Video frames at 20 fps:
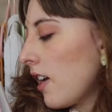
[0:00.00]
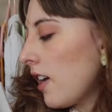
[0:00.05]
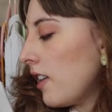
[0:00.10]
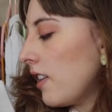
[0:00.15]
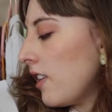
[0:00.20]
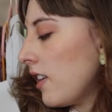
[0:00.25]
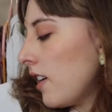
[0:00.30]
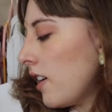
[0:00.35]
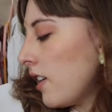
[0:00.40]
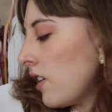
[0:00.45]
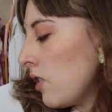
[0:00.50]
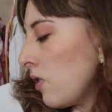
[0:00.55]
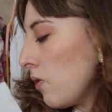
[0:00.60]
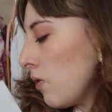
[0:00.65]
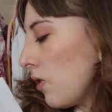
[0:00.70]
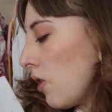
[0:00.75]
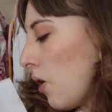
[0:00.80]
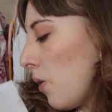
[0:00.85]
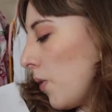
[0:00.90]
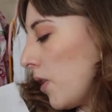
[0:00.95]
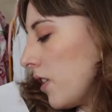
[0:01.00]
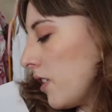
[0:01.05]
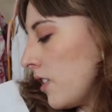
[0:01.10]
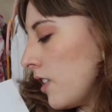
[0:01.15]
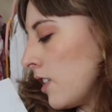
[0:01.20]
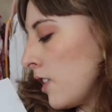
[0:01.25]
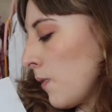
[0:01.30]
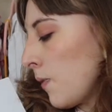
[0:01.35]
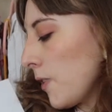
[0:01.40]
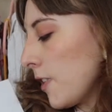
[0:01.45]
and then you can go
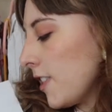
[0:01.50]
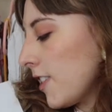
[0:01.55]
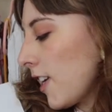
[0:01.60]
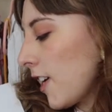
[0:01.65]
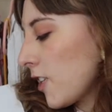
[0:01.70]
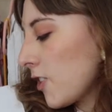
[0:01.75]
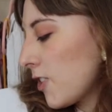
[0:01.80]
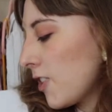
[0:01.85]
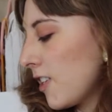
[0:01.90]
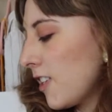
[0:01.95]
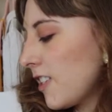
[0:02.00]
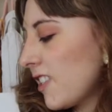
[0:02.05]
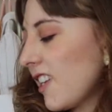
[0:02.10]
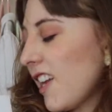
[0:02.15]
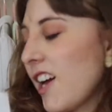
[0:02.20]
into different sections.